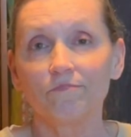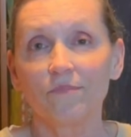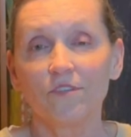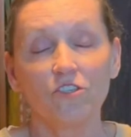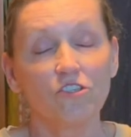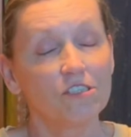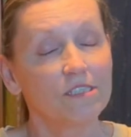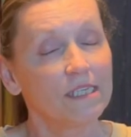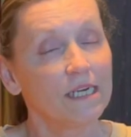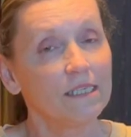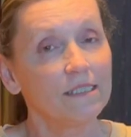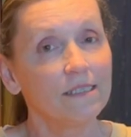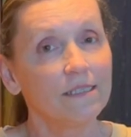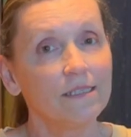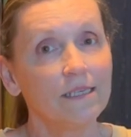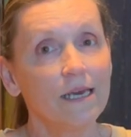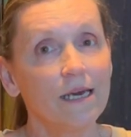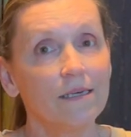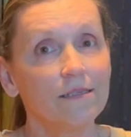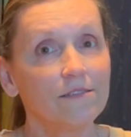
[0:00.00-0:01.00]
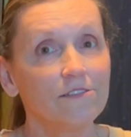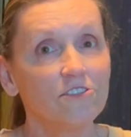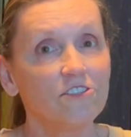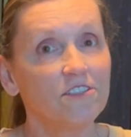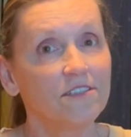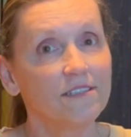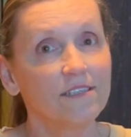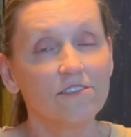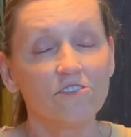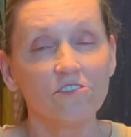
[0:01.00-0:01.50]
she's not done yet. She
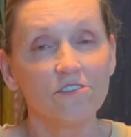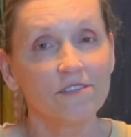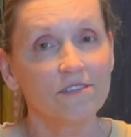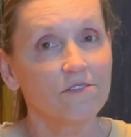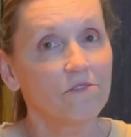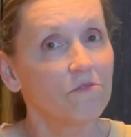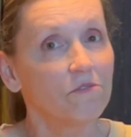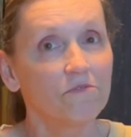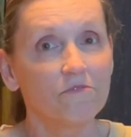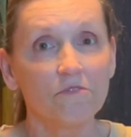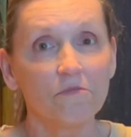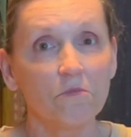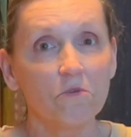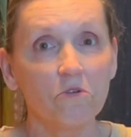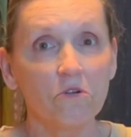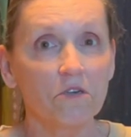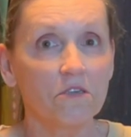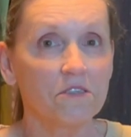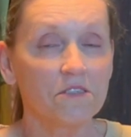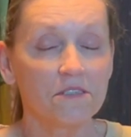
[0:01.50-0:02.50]
said she's going for more.